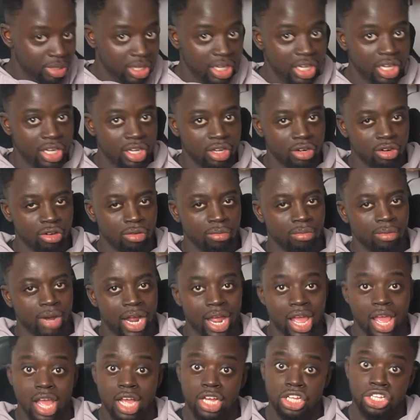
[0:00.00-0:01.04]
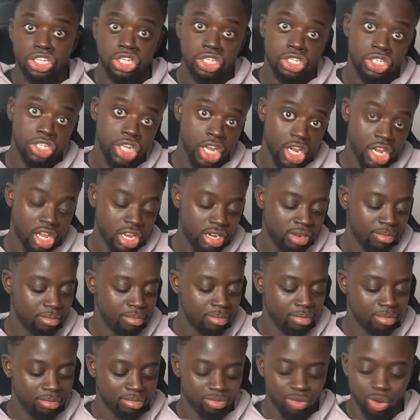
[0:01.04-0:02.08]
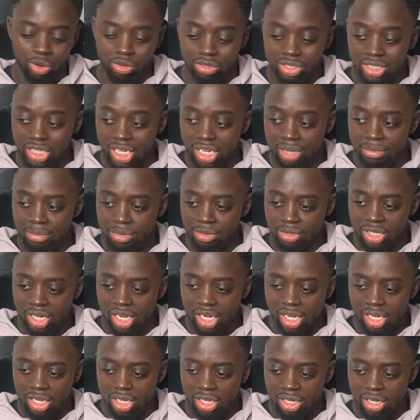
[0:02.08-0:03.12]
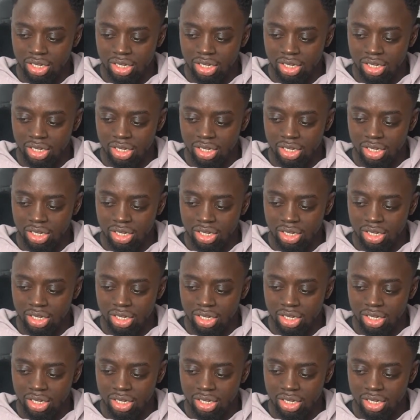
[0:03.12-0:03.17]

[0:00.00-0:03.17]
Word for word: eating on my second meal today.